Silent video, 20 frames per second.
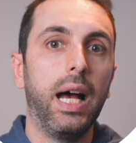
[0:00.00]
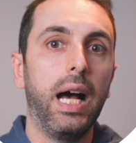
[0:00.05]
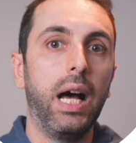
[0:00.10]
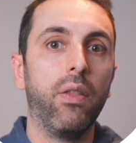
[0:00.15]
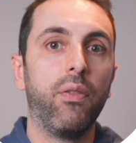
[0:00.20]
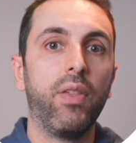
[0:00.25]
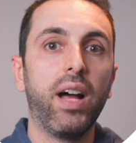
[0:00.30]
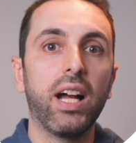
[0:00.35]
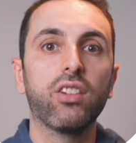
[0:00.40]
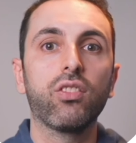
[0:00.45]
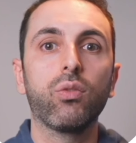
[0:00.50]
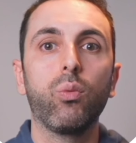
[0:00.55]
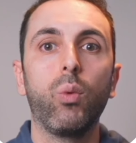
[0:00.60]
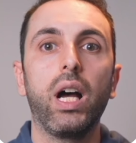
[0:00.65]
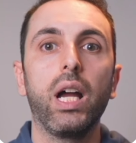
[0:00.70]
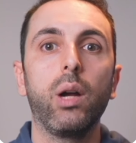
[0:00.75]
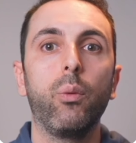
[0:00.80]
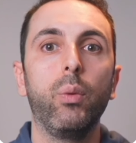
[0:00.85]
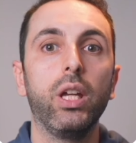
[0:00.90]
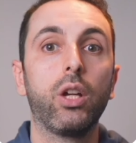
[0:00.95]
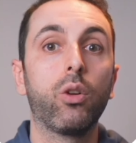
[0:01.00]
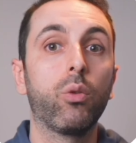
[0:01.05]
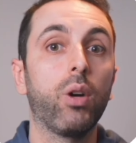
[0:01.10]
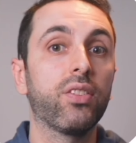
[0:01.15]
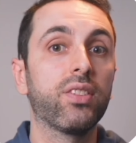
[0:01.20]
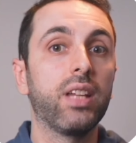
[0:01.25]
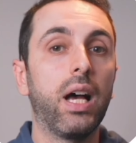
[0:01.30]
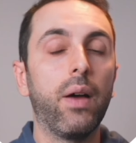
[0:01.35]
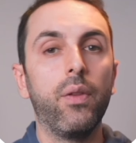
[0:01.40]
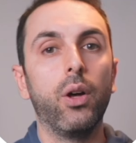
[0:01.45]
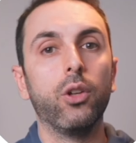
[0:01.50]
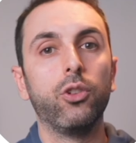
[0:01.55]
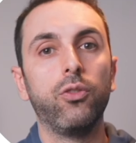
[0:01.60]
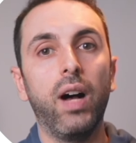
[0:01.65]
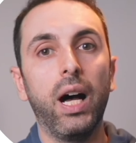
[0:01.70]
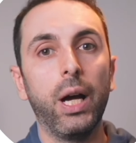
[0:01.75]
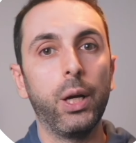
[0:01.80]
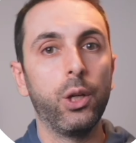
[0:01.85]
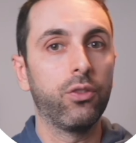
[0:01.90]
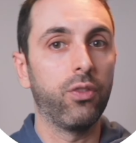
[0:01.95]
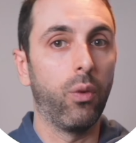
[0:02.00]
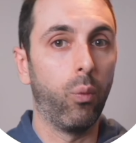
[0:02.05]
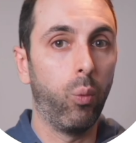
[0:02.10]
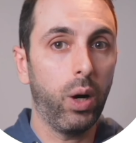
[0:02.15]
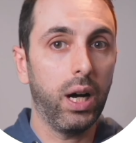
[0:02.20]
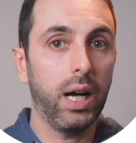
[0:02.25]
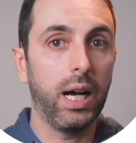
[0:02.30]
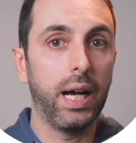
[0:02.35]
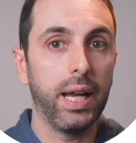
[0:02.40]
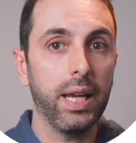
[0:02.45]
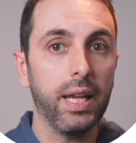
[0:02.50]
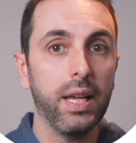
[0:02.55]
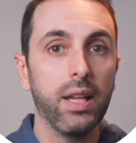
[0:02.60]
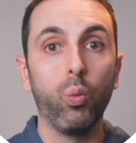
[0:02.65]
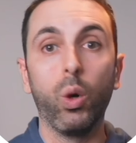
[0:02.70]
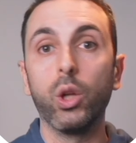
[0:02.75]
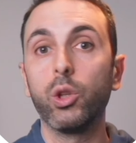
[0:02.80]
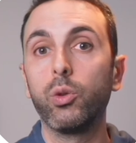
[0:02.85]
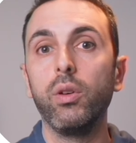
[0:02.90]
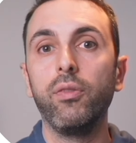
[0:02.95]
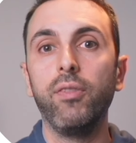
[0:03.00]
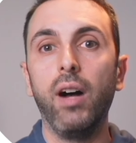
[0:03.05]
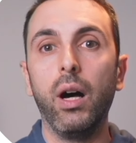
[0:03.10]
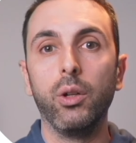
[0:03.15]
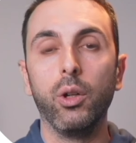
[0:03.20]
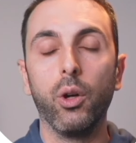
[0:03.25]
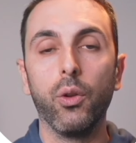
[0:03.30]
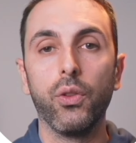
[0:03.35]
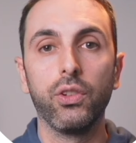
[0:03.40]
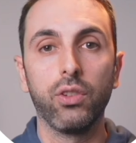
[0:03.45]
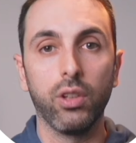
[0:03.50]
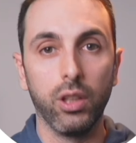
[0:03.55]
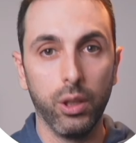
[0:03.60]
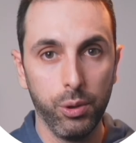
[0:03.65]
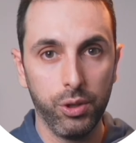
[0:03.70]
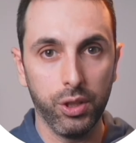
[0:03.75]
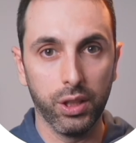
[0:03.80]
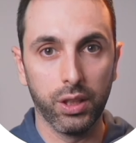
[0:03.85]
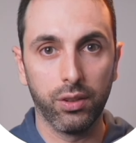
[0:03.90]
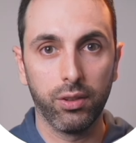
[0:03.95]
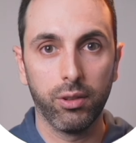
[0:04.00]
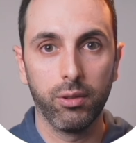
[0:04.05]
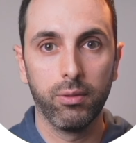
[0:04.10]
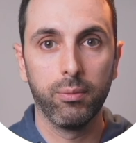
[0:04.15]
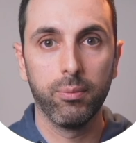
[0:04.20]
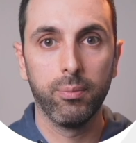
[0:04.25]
And that's why we crossed out those values for y once we found all the solutions.